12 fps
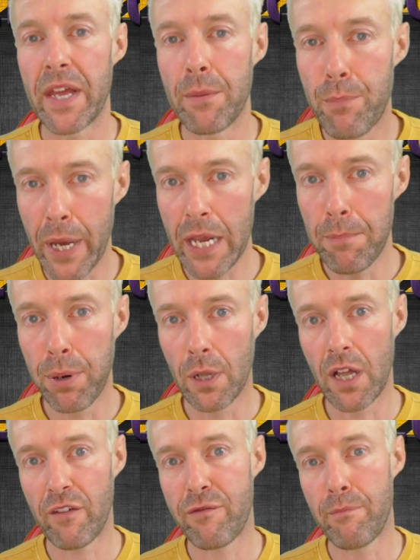in
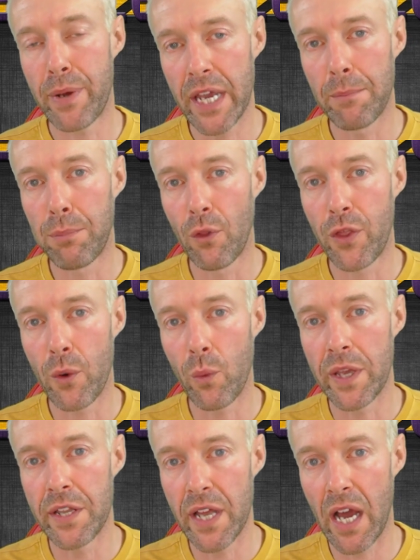people, often people that
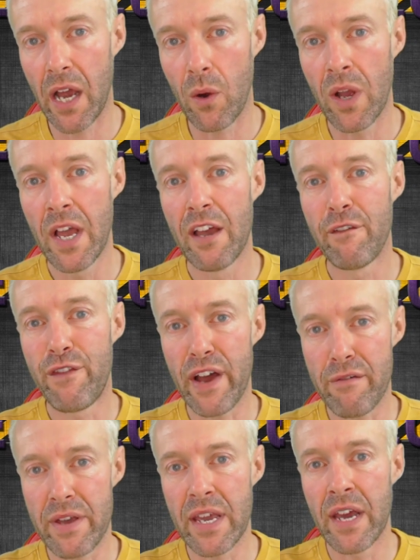we know
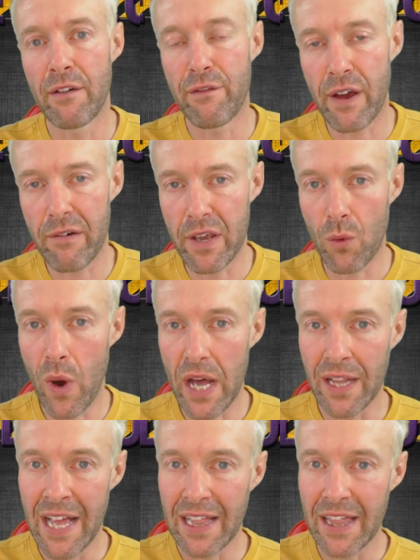very, very
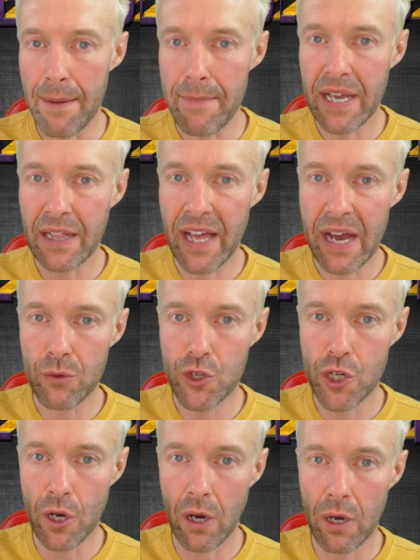well. Let me allow
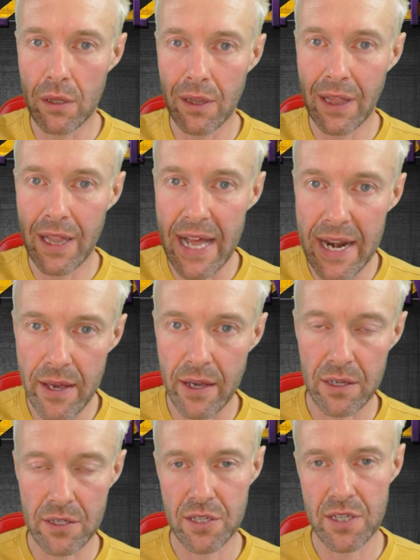John
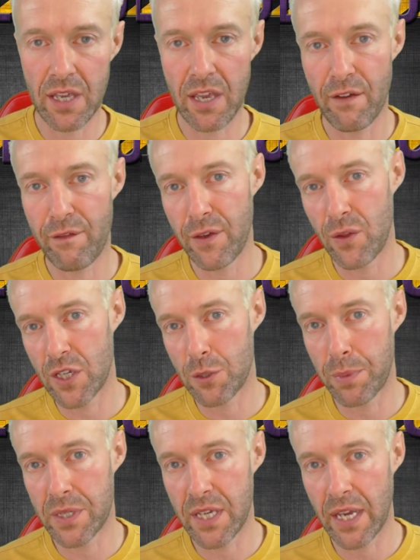Lennox to give you this
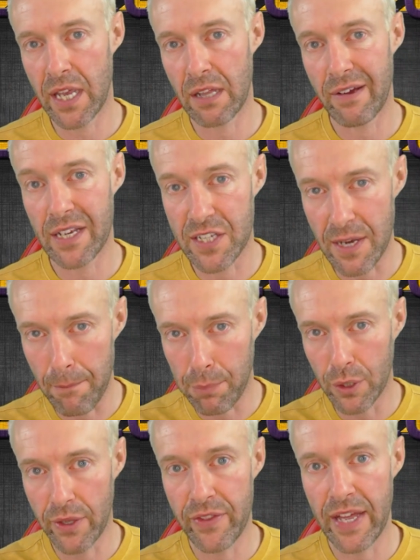particular
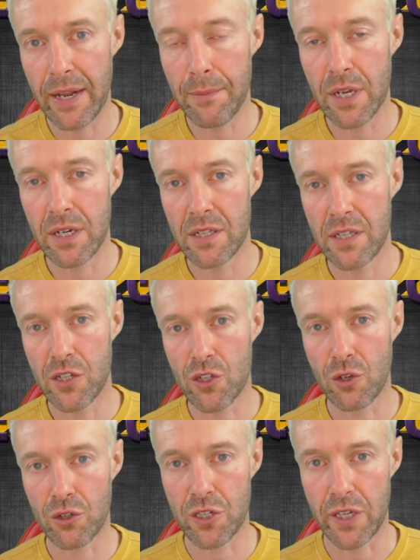example, and then I'm going to
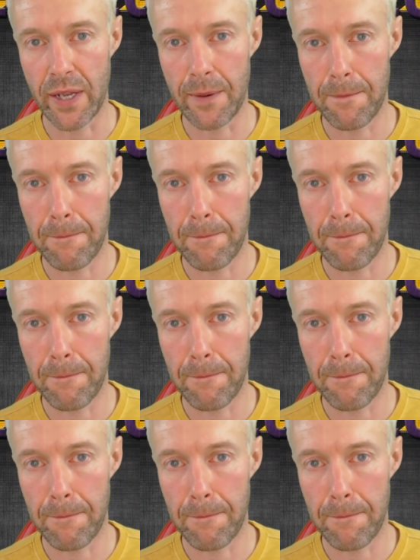discuss it.